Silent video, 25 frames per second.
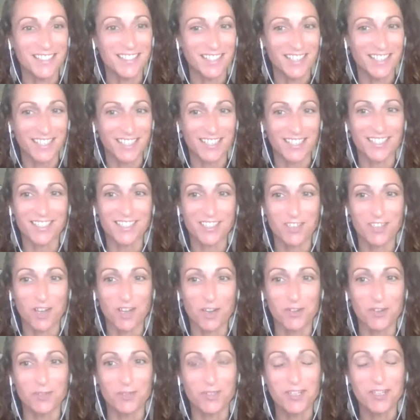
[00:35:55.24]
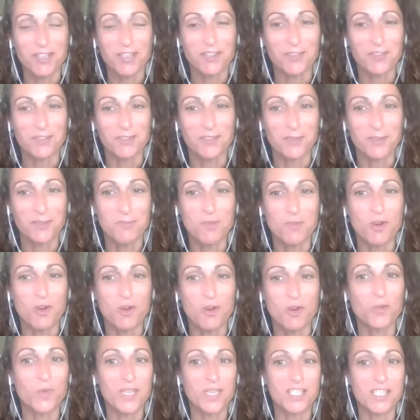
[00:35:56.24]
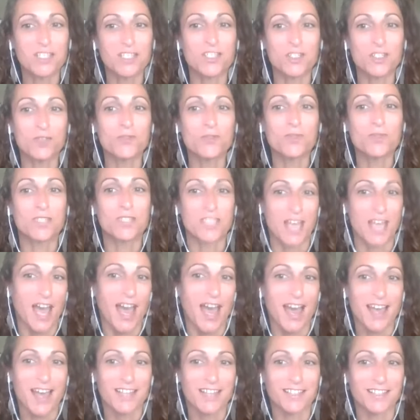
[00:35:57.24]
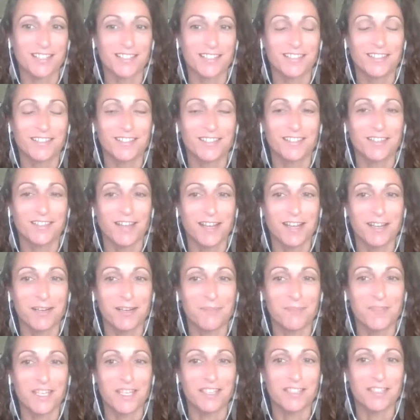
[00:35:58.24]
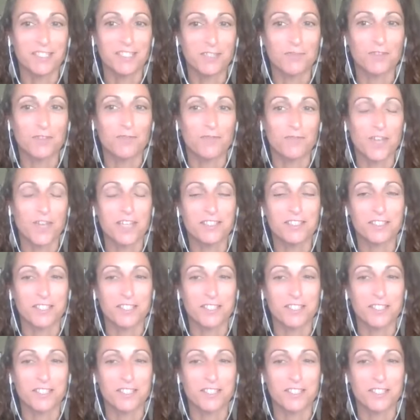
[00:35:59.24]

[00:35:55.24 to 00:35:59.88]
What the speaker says: the more we use that in the different phases